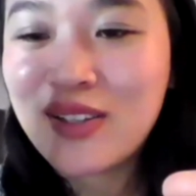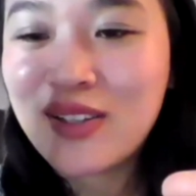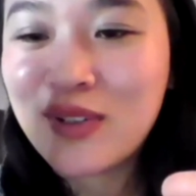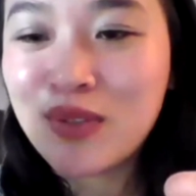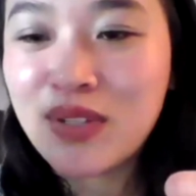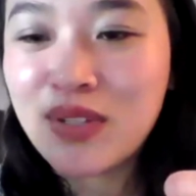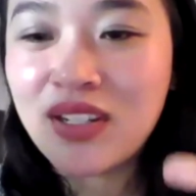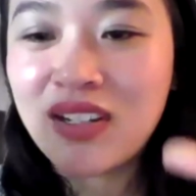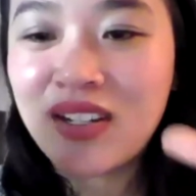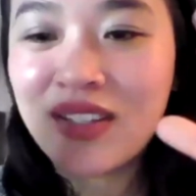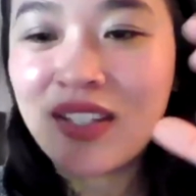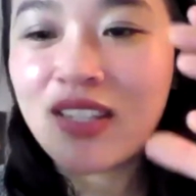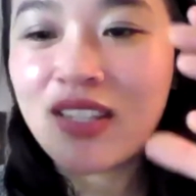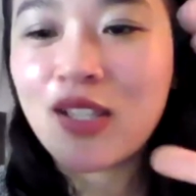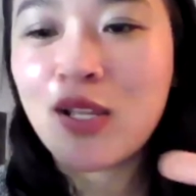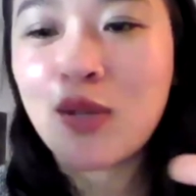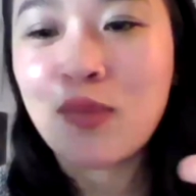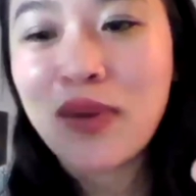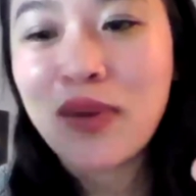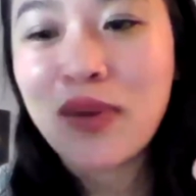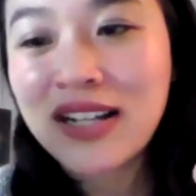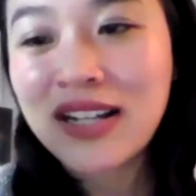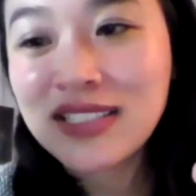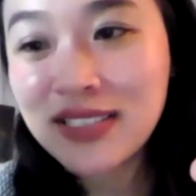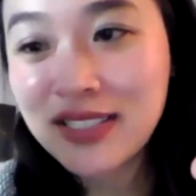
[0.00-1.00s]
going on, like the
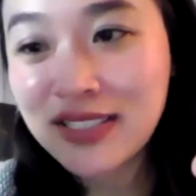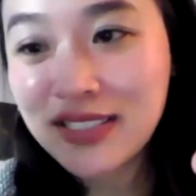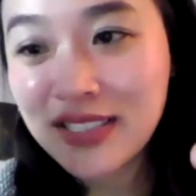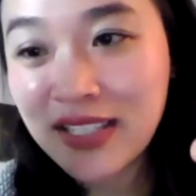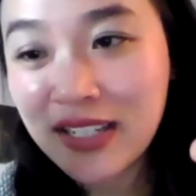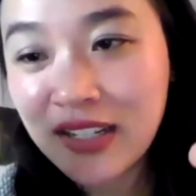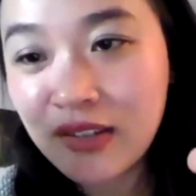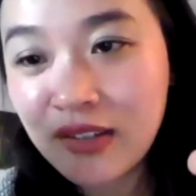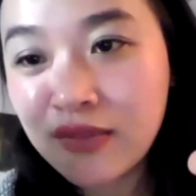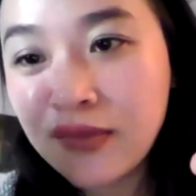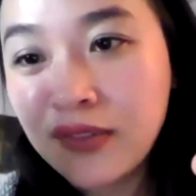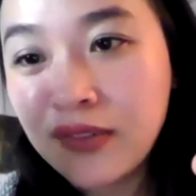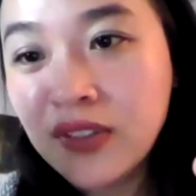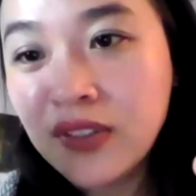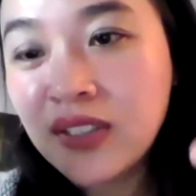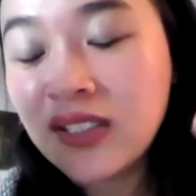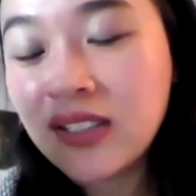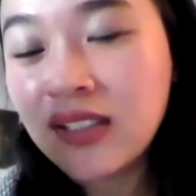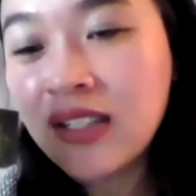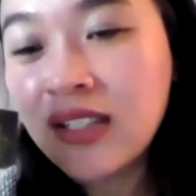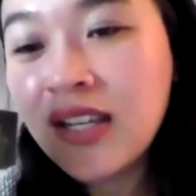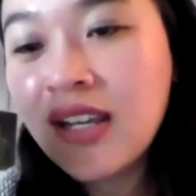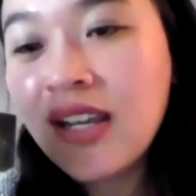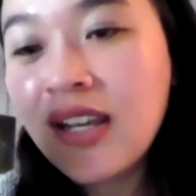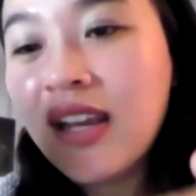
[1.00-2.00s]
capacity is getting
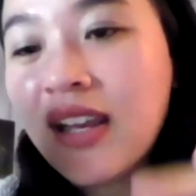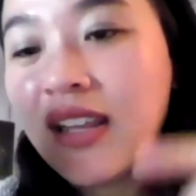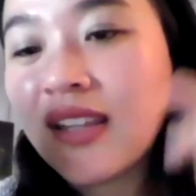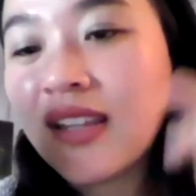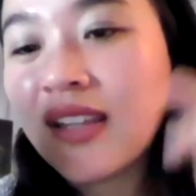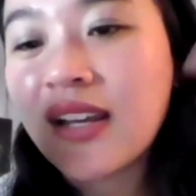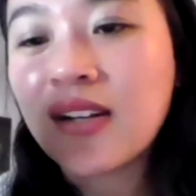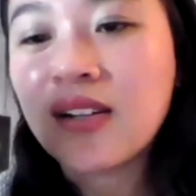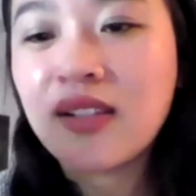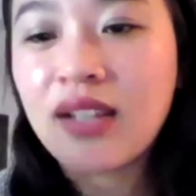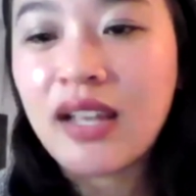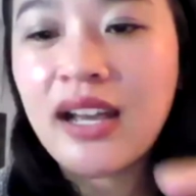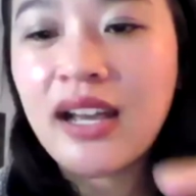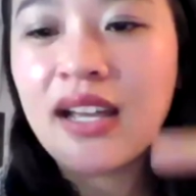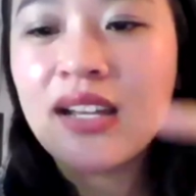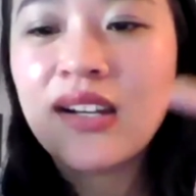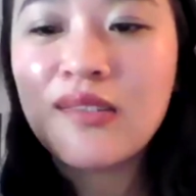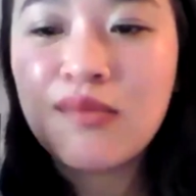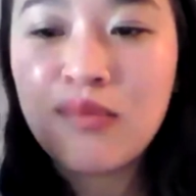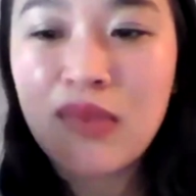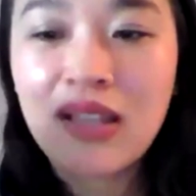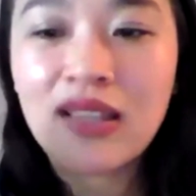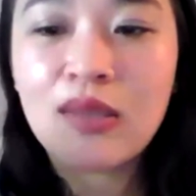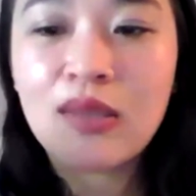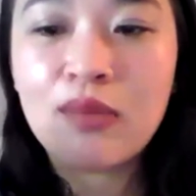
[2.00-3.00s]
full, and that'll kind
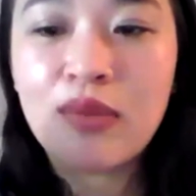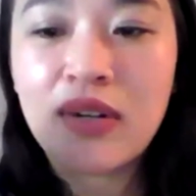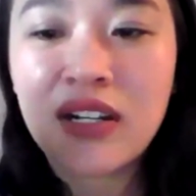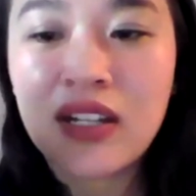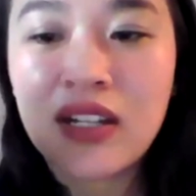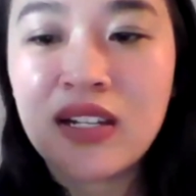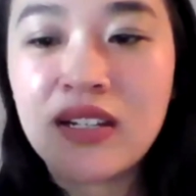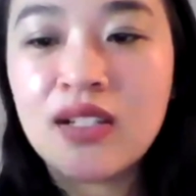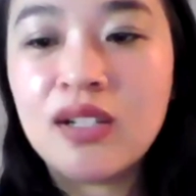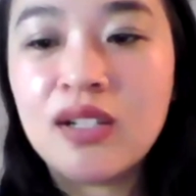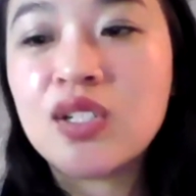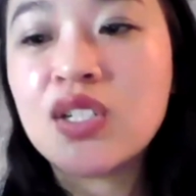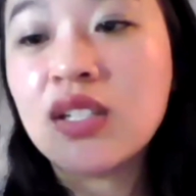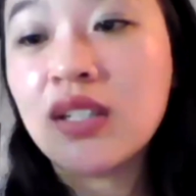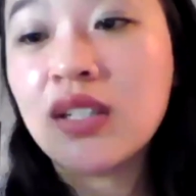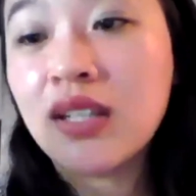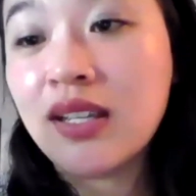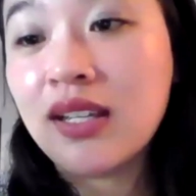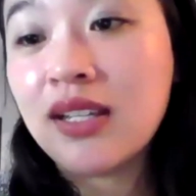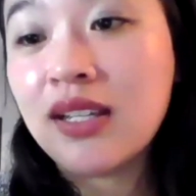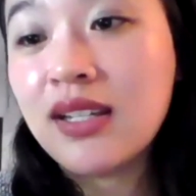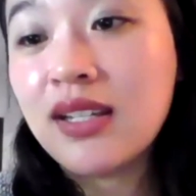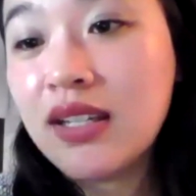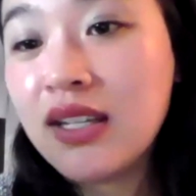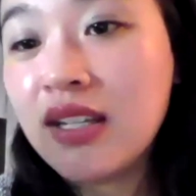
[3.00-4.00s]
of make the body know to
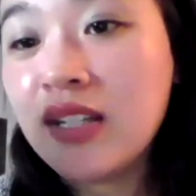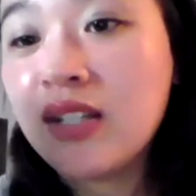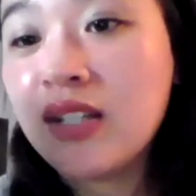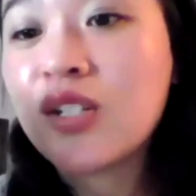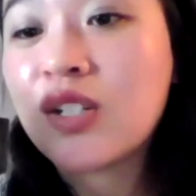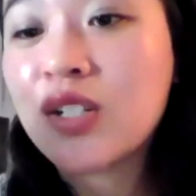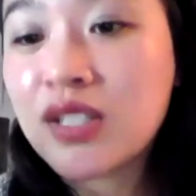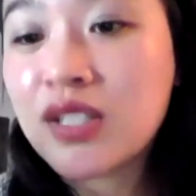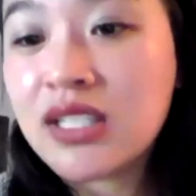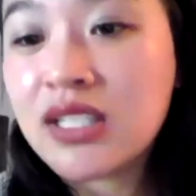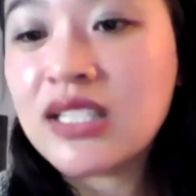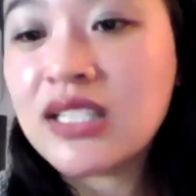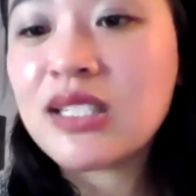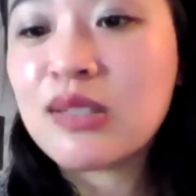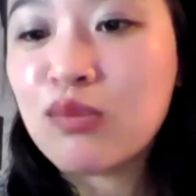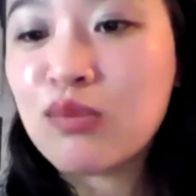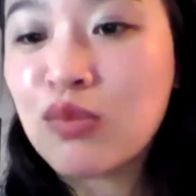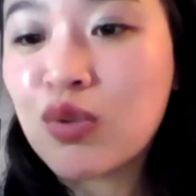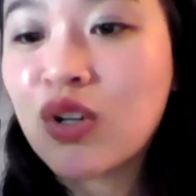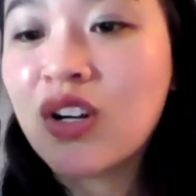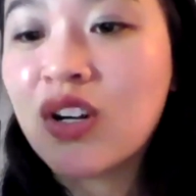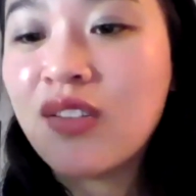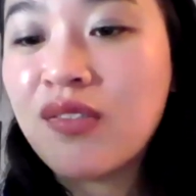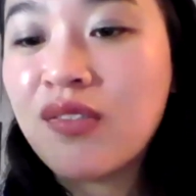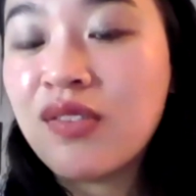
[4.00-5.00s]
like increase
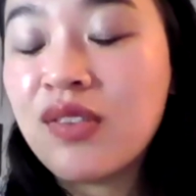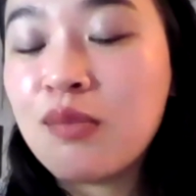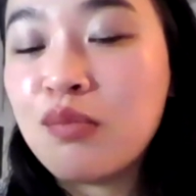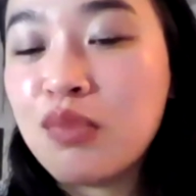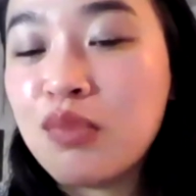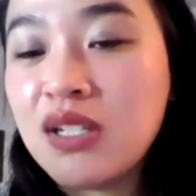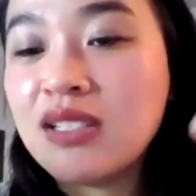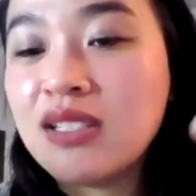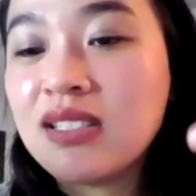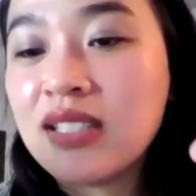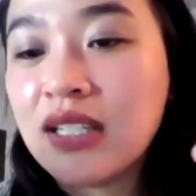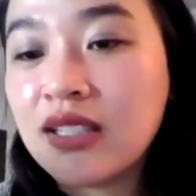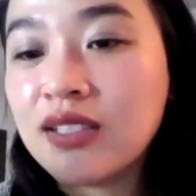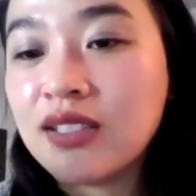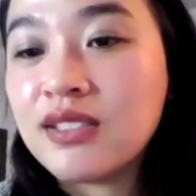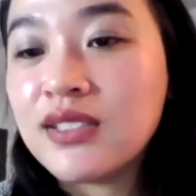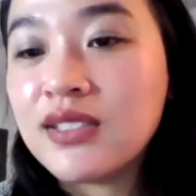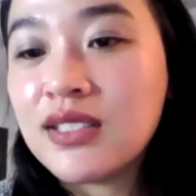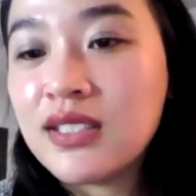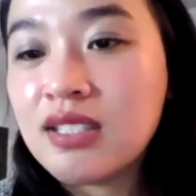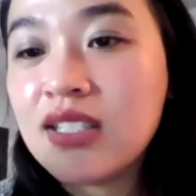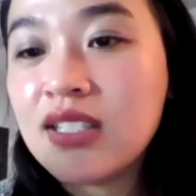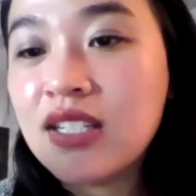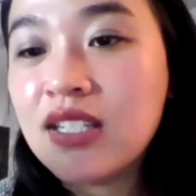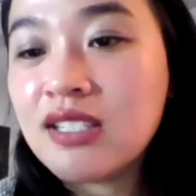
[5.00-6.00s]
more of the B
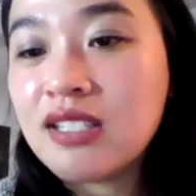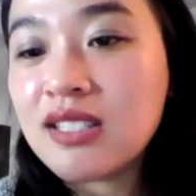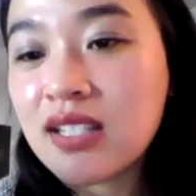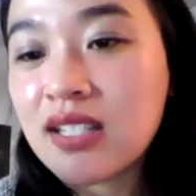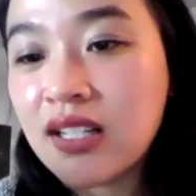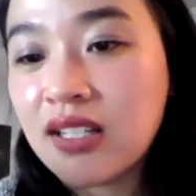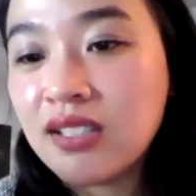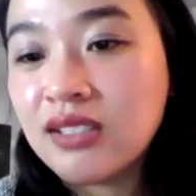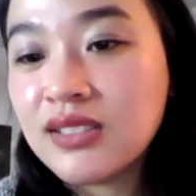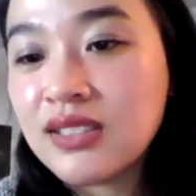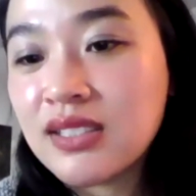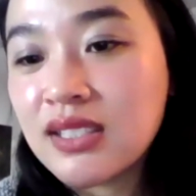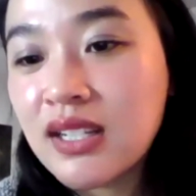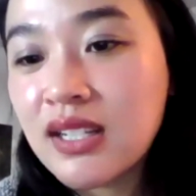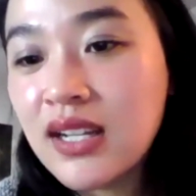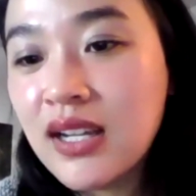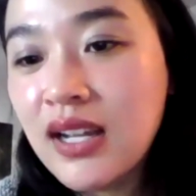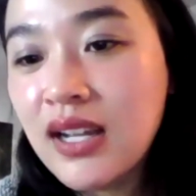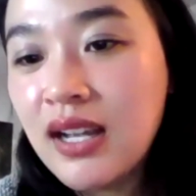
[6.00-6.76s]
cells, T cells.